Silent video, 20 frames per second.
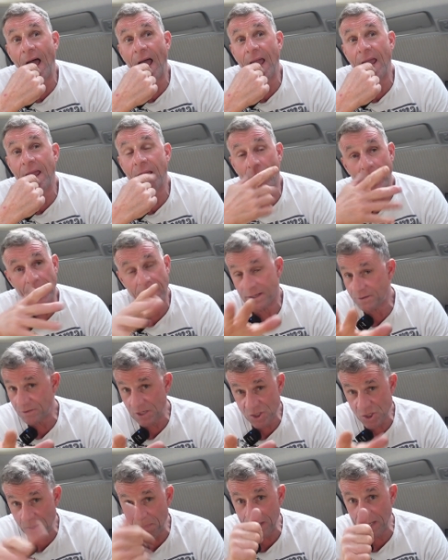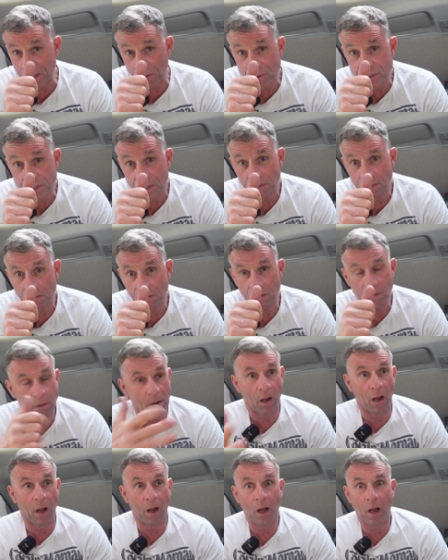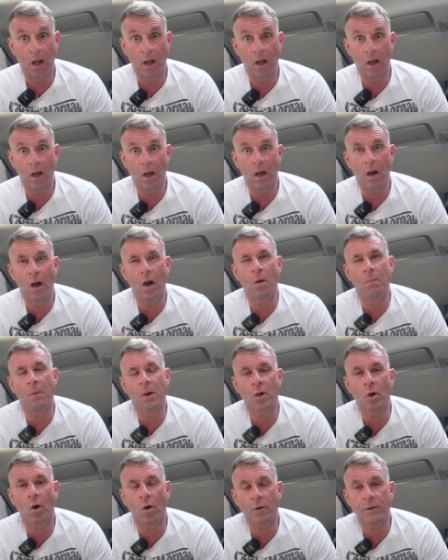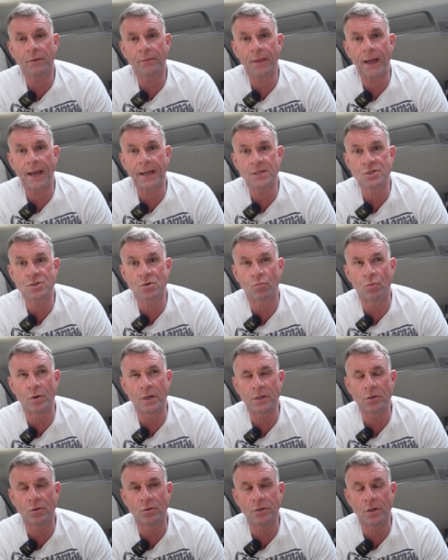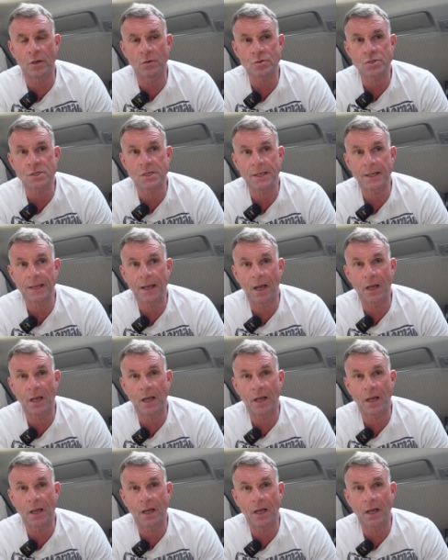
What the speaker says: it disappeared. Oh my god, that is really good news.